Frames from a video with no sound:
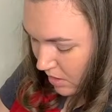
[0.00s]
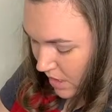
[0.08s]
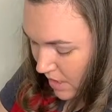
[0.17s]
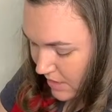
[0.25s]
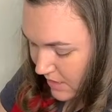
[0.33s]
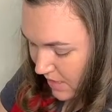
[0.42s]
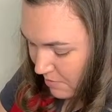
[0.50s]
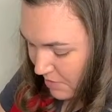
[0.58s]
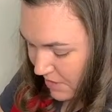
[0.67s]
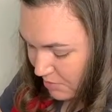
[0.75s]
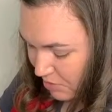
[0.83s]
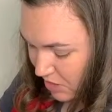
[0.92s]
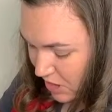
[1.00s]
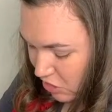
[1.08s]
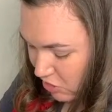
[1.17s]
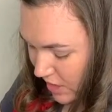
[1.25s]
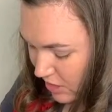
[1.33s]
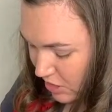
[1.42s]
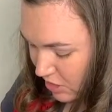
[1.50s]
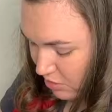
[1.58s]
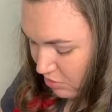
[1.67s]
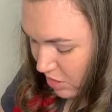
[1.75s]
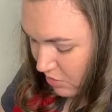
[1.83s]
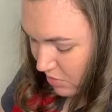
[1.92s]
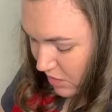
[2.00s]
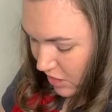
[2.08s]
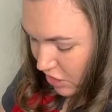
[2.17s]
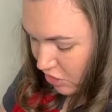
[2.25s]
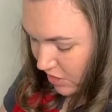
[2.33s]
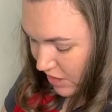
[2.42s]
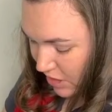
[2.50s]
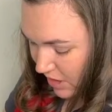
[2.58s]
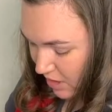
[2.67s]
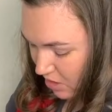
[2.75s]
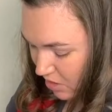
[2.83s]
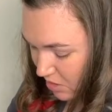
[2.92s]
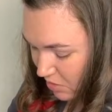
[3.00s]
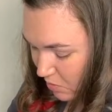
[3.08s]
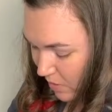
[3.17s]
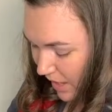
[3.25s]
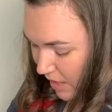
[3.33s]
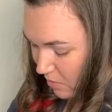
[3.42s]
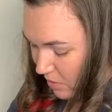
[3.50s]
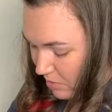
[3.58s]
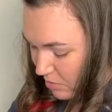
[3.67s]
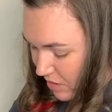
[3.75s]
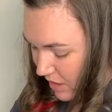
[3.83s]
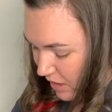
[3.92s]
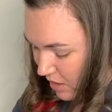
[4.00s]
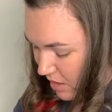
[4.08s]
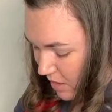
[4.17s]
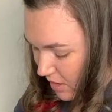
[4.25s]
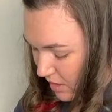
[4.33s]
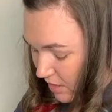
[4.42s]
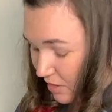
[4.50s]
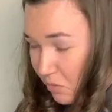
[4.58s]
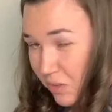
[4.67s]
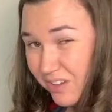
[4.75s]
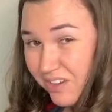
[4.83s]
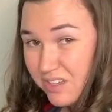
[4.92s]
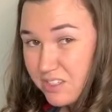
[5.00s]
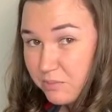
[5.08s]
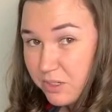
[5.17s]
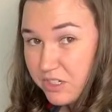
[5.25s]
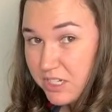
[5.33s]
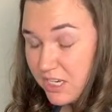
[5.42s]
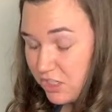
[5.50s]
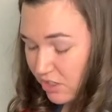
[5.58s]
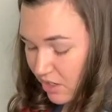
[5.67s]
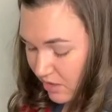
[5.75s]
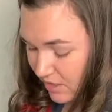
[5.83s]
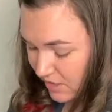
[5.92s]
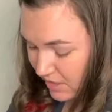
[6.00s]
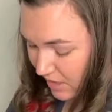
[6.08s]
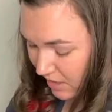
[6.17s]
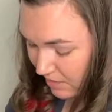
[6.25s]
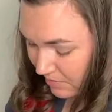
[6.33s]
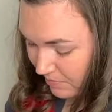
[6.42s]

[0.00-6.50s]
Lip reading: Now the tape is pre-stretched. You don't want to stretch it all the way when putting it on. That will cause some irritation on the skin.